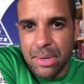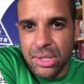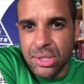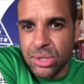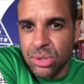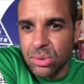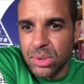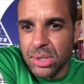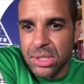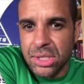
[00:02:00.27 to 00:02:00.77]

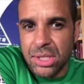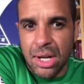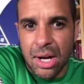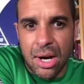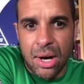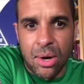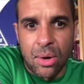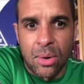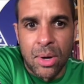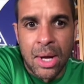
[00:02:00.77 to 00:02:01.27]
sort of
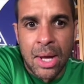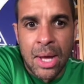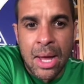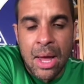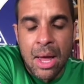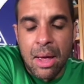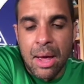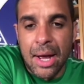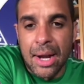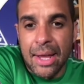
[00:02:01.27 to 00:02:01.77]
style.
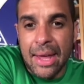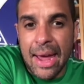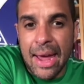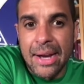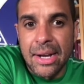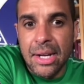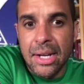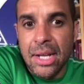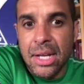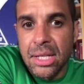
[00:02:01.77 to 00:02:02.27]
And
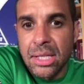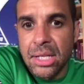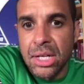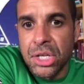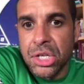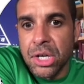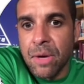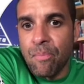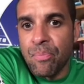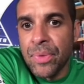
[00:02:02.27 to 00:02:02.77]
again, the
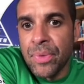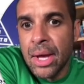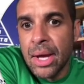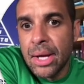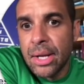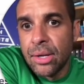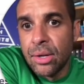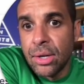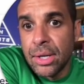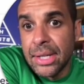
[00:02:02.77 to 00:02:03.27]
condition,
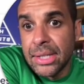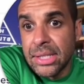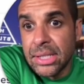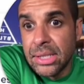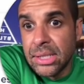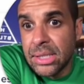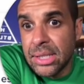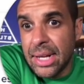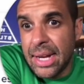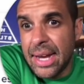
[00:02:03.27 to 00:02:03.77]
look, this
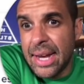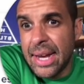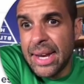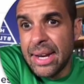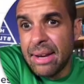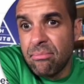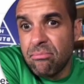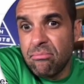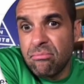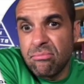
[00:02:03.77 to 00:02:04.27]
is
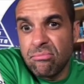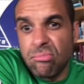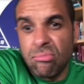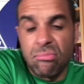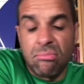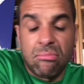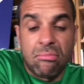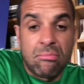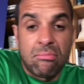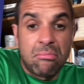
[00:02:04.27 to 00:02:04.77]
in
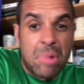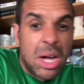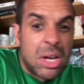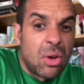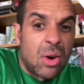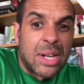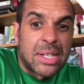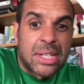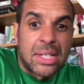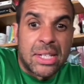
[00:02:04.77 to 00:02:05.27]
a
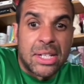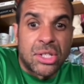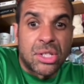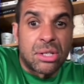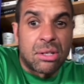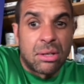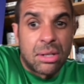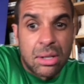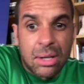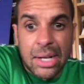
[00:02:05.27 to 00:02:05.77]
nice
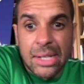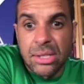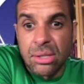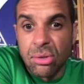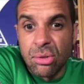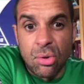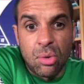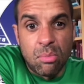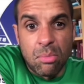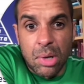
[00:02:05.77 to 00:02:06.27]
condition. Got a nice
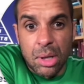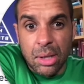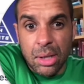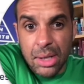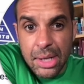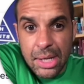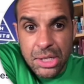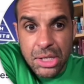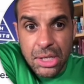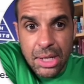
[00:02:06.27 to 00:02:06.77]
new modern
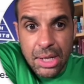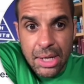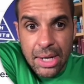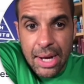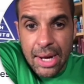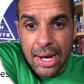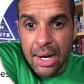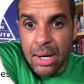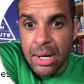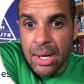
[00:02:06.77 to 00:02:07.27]
kitchen in
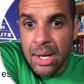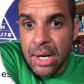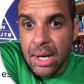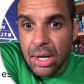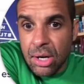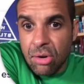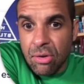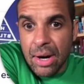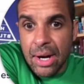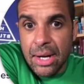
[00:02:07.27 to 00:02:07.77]
there,
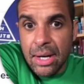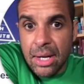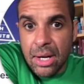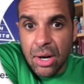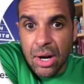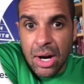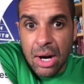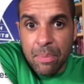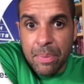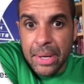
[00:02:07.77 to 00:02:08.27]
grey
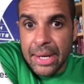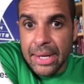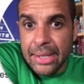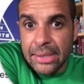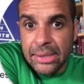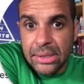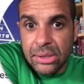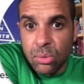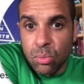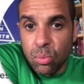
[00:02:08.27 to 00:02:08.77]

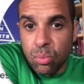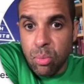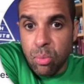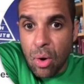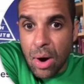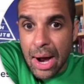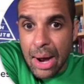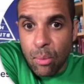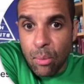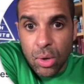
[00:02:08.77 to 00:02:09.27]
carpets,
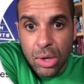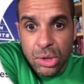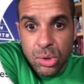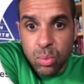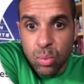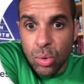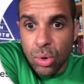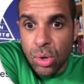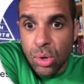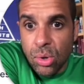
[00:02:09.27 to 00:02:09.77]

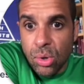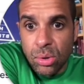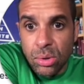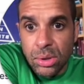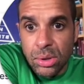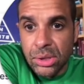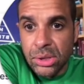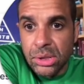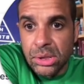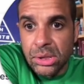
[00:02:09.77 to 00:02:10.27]
whitewashed
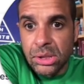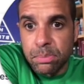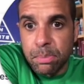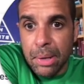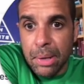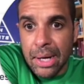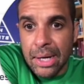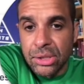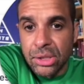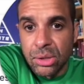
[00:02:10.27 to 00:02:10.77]
walls,
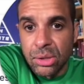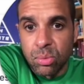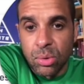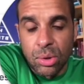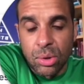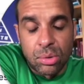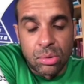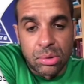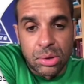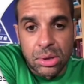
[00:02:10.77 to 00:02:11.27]
plastered
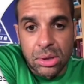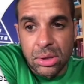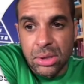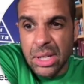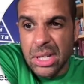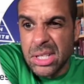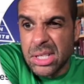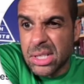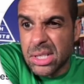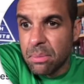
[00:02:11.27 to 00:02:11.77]
walls,
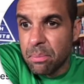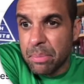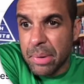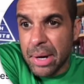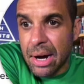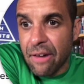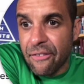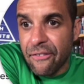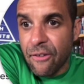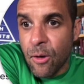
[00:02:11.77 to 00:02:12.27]
decent
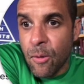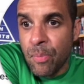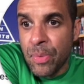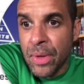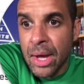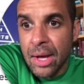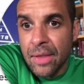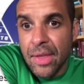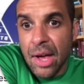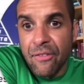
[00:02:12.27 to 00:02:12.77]
bathroom.
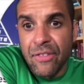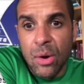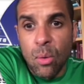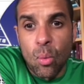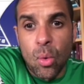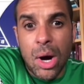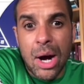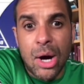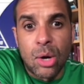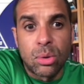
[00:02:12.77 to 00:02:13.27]

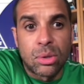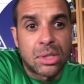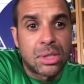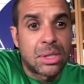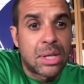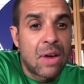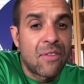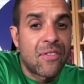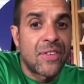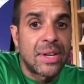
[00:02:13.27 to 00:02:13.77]
Nothing
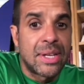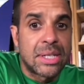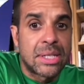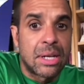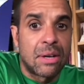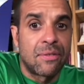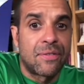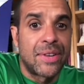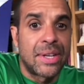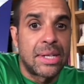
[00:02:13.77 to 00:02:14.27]
wild, definitely
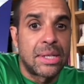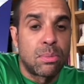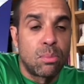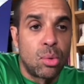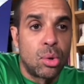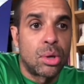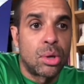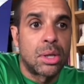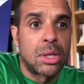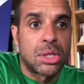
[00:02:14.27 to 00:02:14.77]
something that's
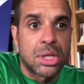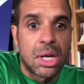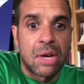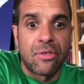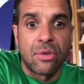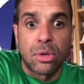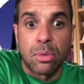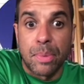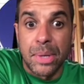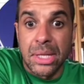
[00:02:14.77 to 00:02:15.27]
more than
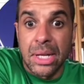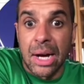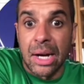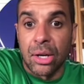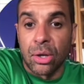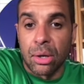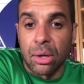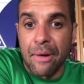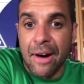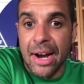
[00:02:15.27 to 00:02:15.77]
achievable to be
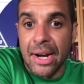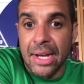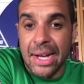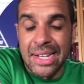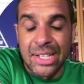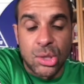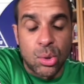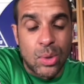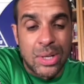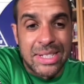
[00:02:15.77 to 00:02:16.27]
done on around
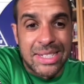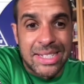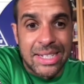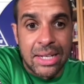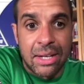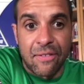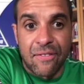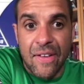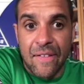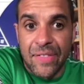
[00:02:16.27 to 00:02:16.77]
a
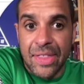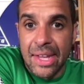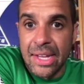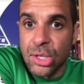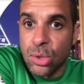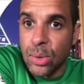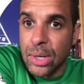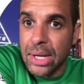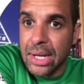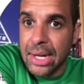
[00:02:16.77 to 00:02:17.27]

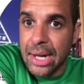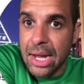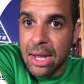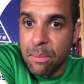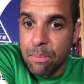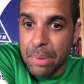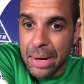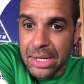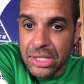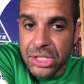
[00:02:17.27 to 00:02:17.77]

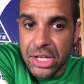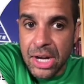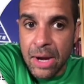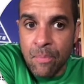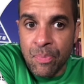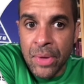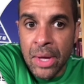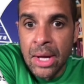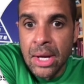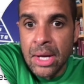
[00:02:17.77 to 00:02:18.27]
20k
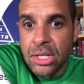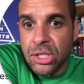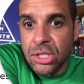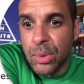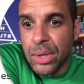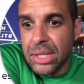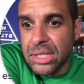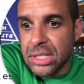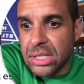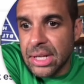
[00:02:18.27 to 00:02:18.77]
budget. So
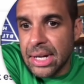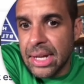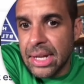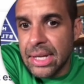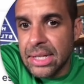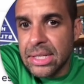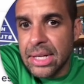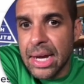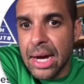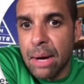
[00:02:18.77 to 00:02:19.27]
we can see
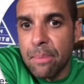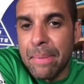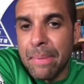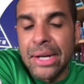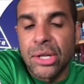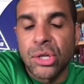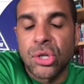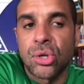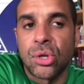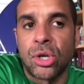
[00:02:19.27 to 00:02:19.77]
this here.
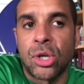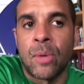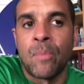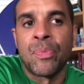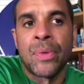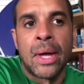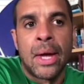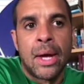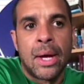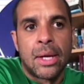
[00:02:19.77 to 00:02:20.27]
Make sure,
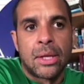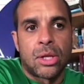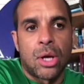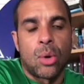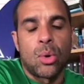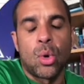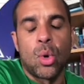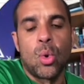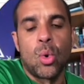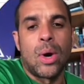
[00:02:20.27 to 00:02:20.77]

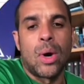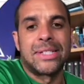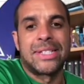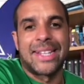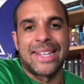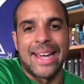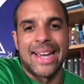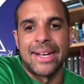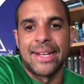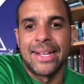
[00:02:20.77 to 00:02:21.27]
don't always,
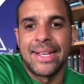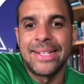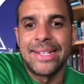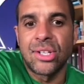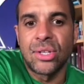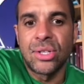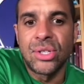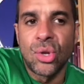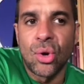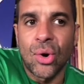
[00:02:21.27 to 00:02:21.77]
again, these
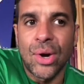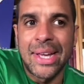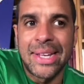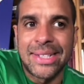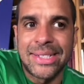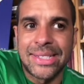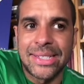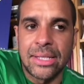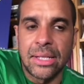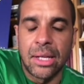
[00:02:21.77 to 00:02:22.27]
are not
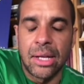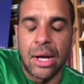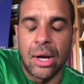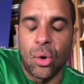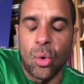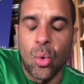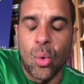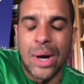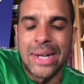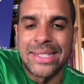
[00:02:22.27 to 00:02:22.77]

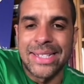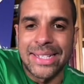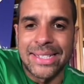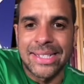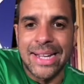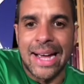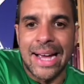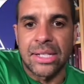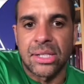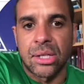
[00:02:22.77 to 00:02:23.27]
always
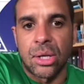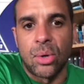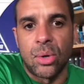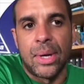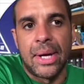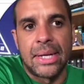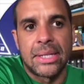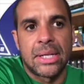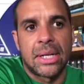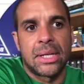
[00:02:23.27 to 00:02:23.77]
exact. So
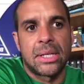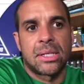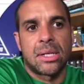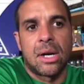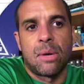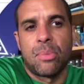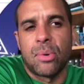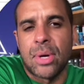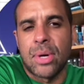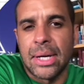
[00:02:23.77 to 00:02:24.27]
here's an
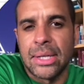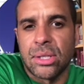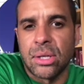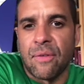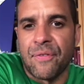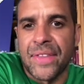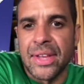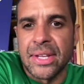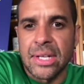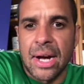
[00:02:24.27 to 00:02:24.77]
example case
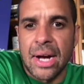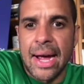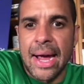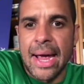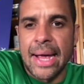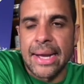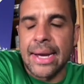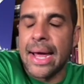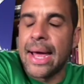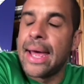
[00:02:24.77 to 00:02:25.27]
of this. I
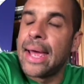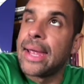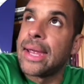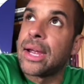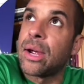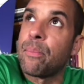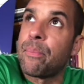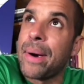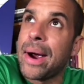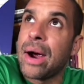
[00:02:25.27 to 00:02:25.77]
had a
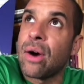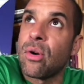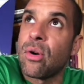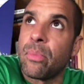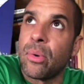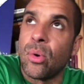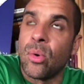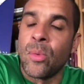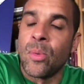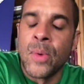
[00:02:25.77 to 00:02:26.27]

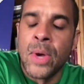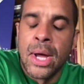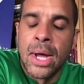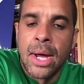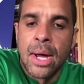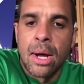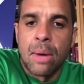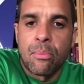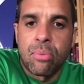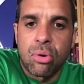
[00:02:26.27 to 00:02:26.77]
comparable
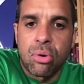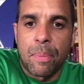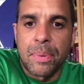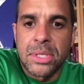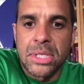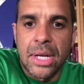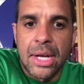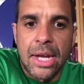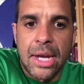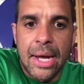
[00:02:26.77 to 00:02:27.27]

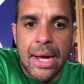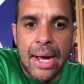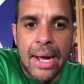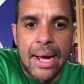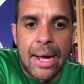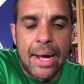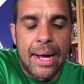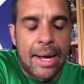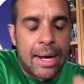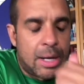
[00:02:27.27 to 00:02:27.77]
property,
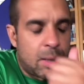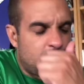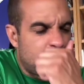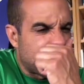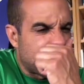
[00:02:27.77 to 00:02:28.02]
a